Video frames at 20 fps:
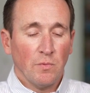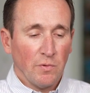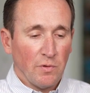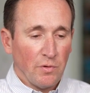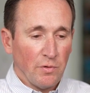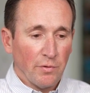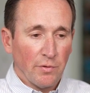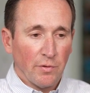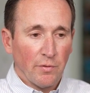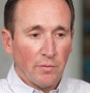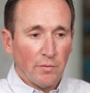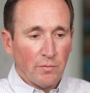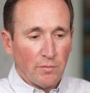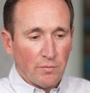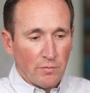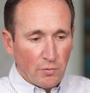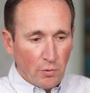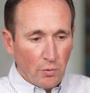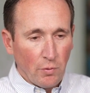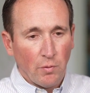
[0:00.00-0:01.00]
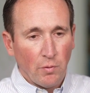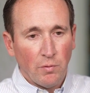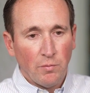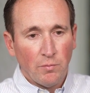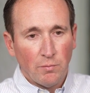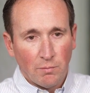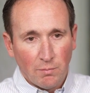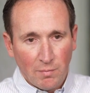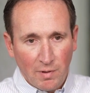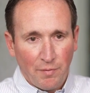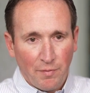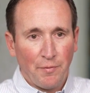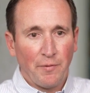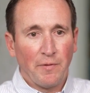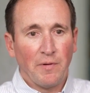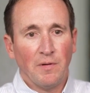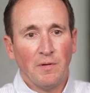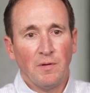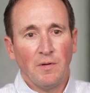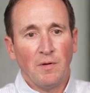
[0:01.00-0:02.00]
your total
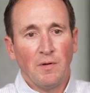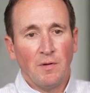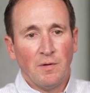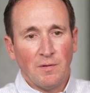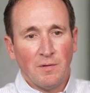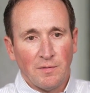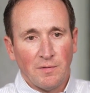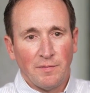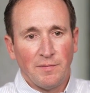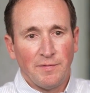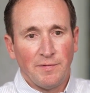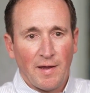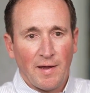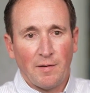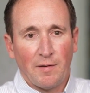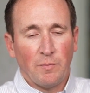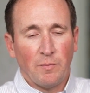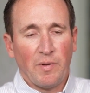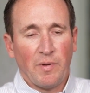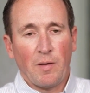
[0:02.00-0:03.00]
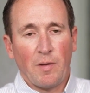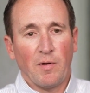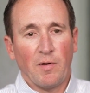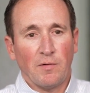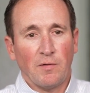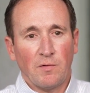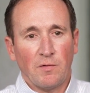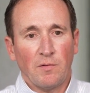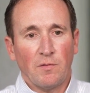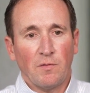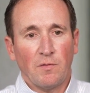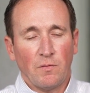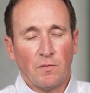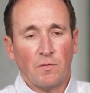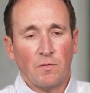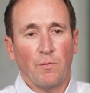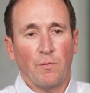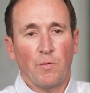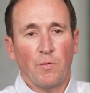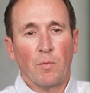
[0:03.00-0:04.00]
monthly debt payment.
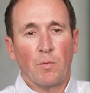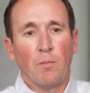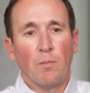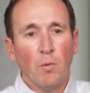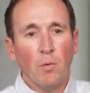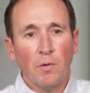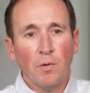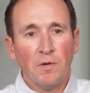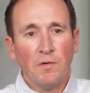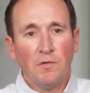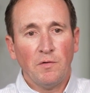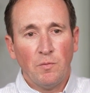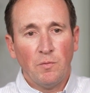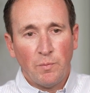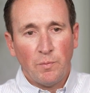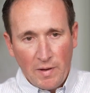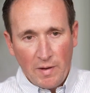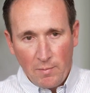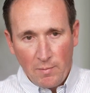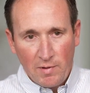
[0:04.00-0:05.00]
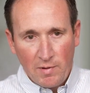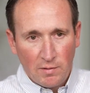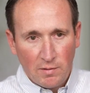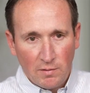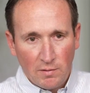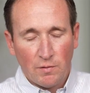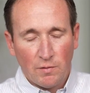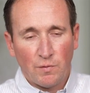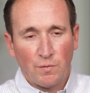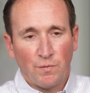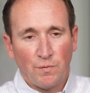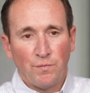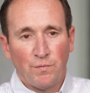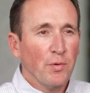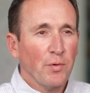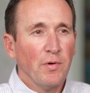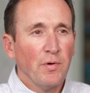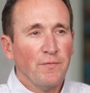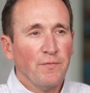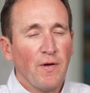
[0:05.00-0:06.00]
So if your mortgage payment is
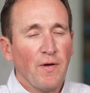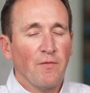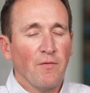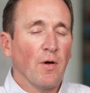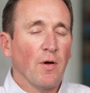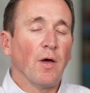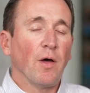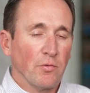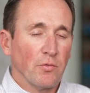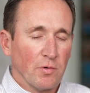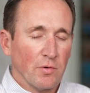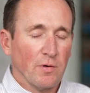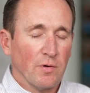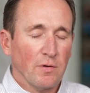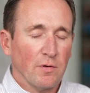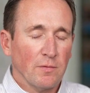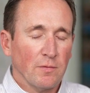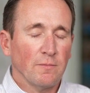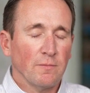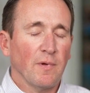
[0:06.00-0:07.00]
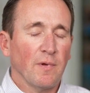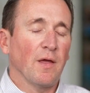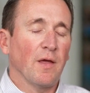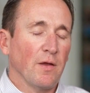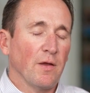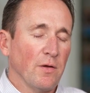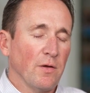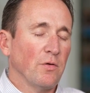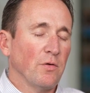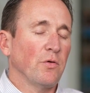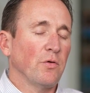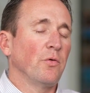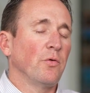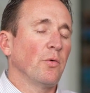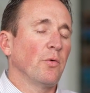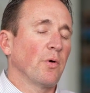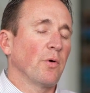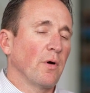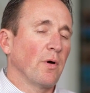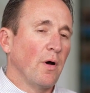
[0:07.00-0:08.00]
$3,500 and
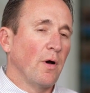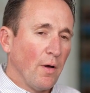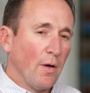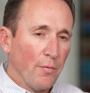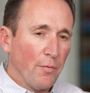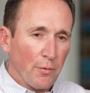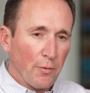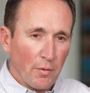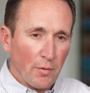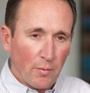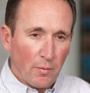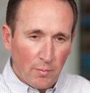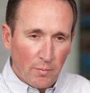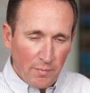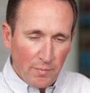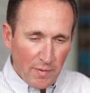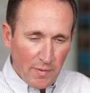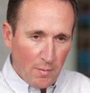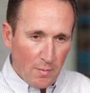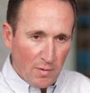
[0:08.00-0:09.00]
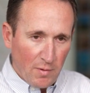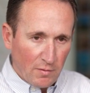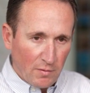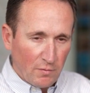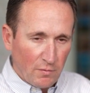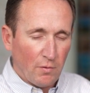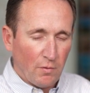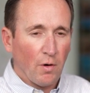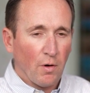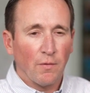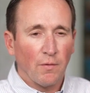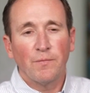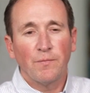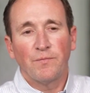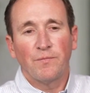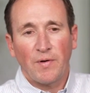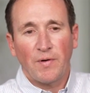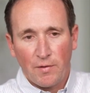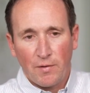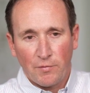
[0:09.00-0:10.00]
your other payments are
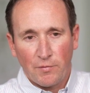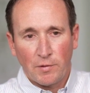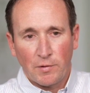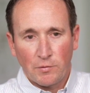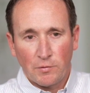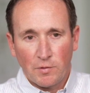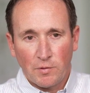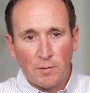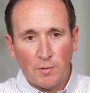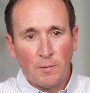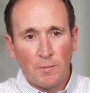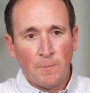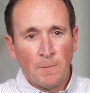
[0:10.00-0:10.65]
$500,